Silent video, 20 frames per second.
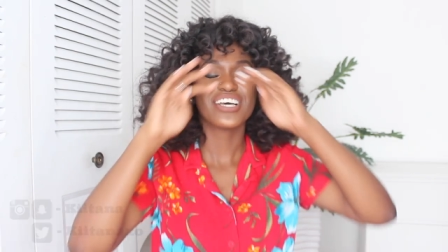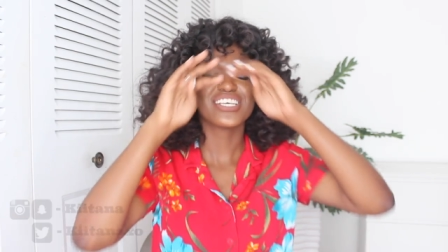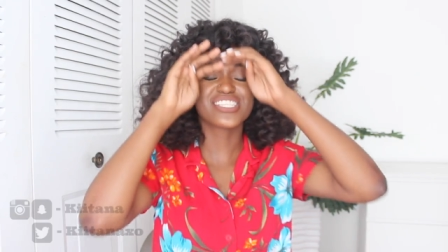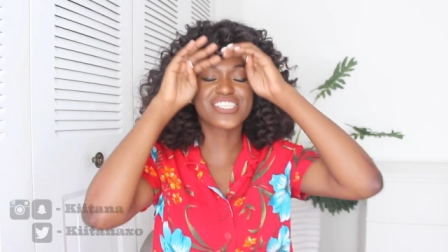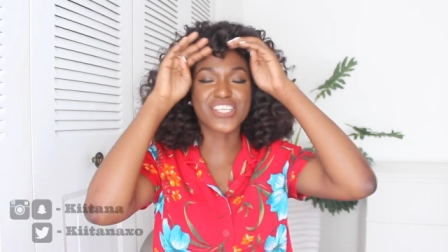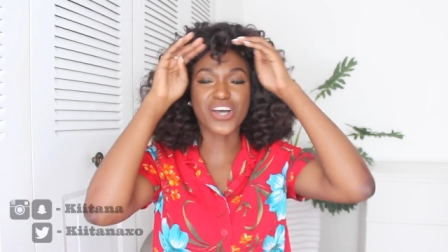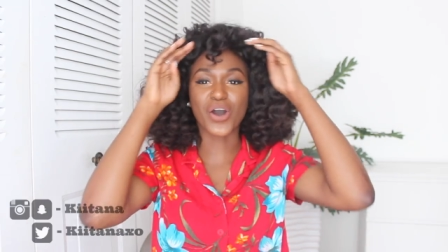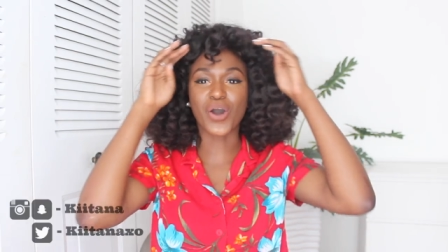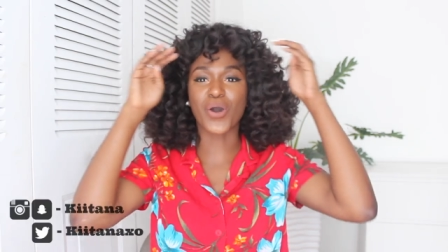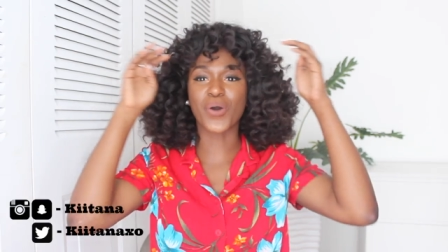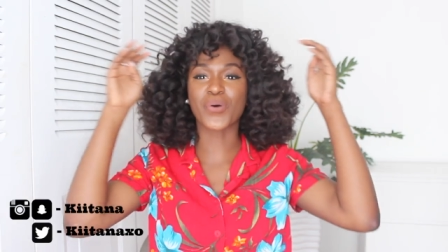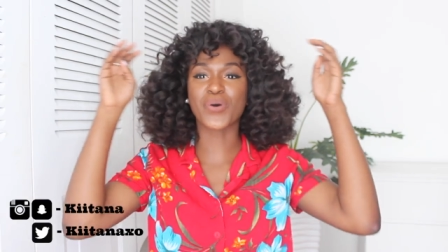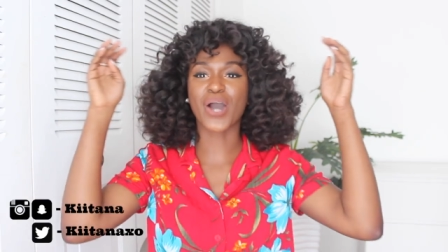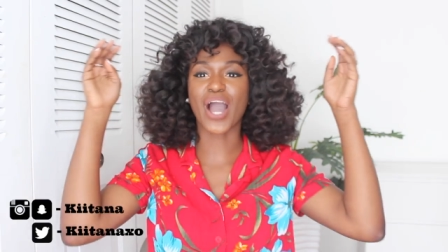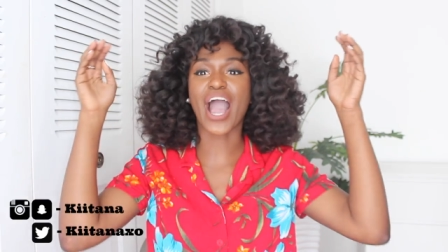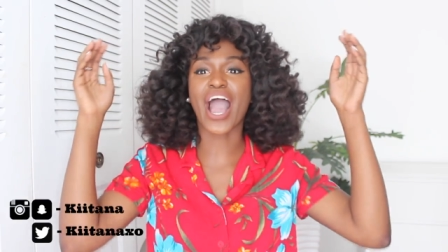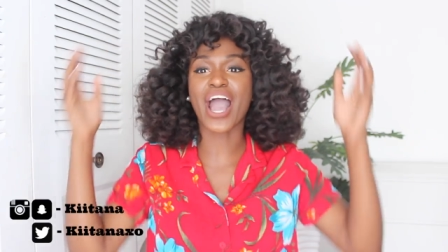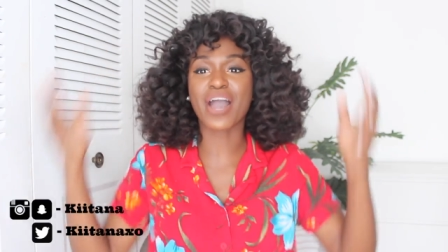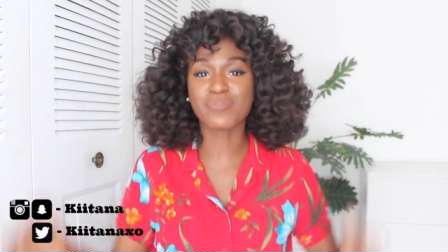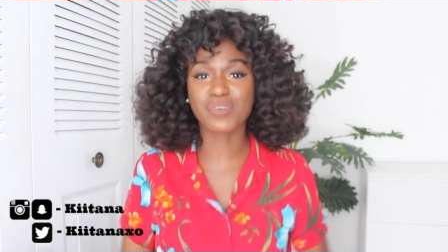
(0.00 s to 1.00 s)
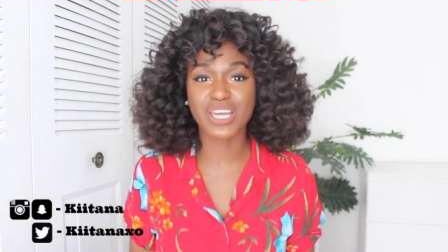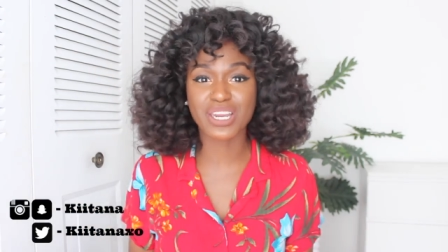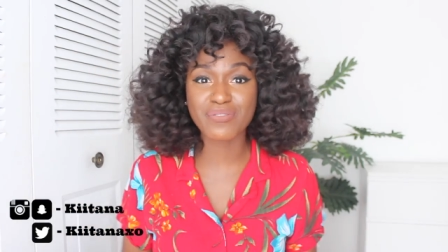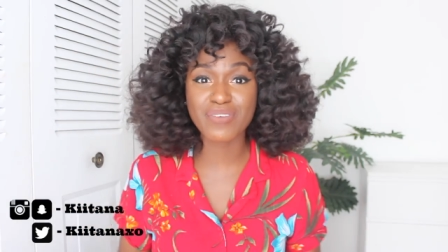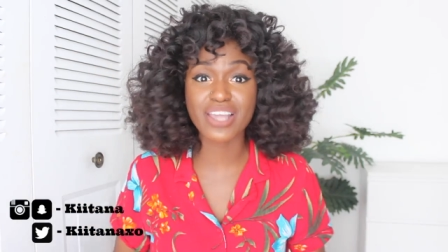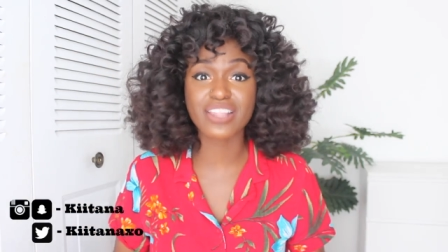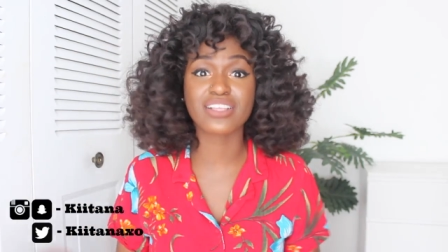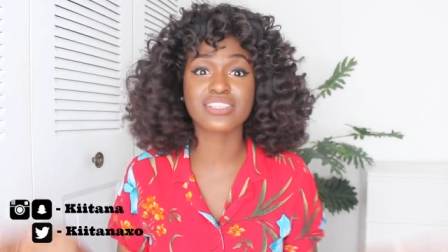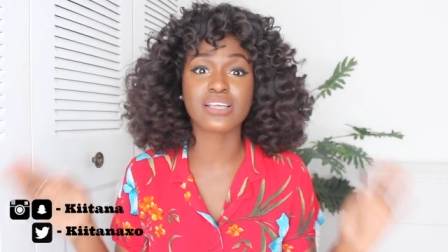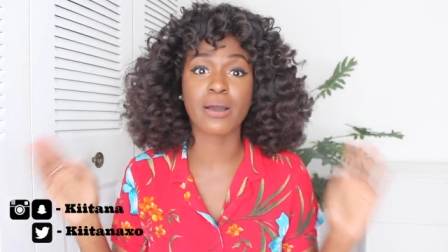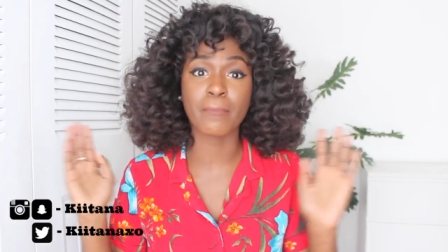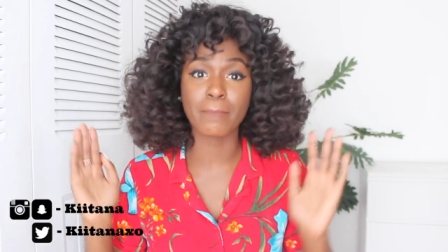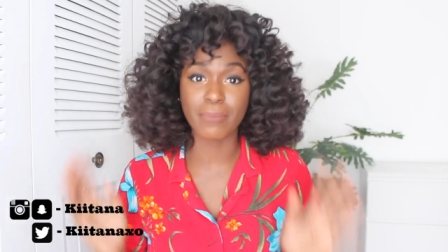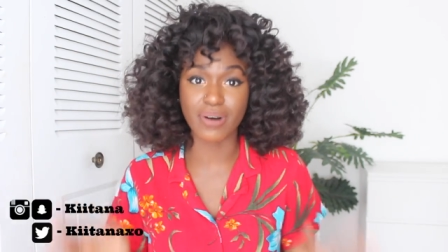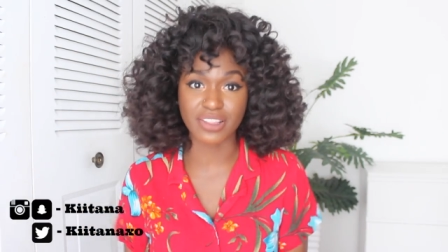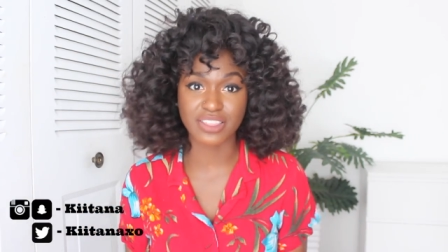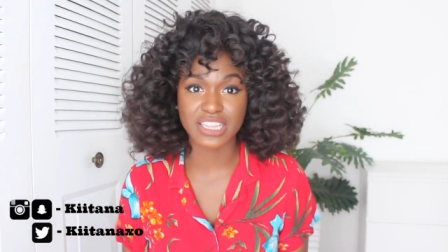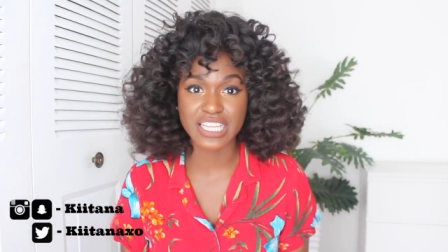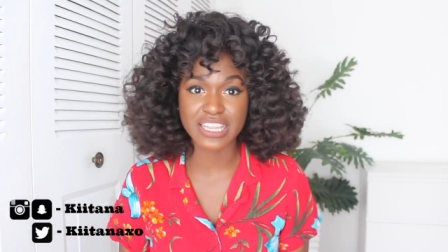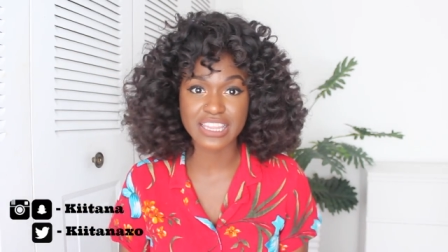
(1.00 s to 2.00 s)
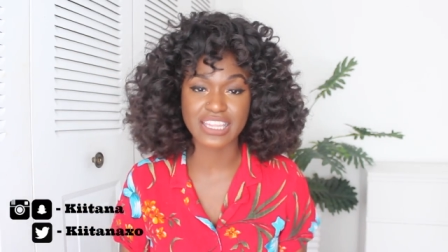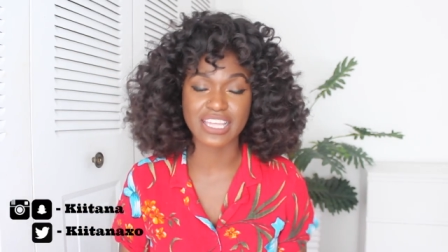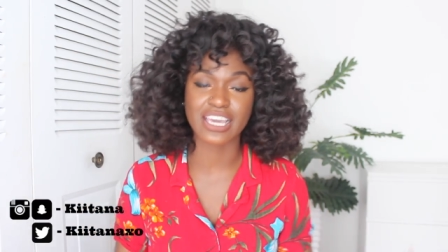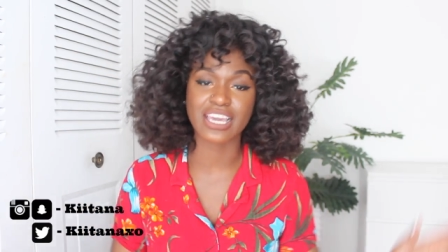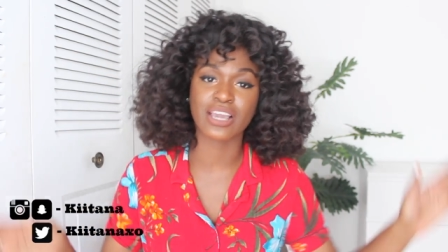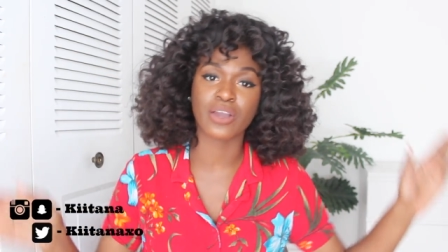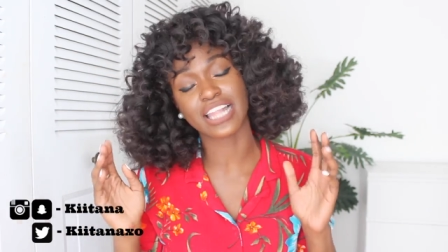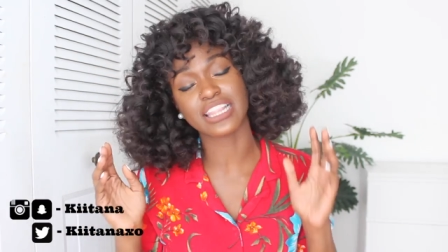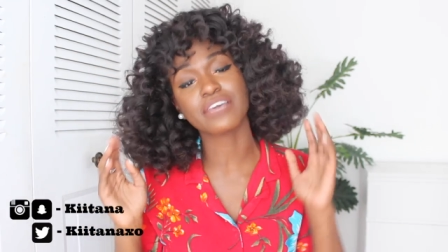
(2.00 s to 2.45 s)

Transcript: So I'm gonna make this a monthly thing.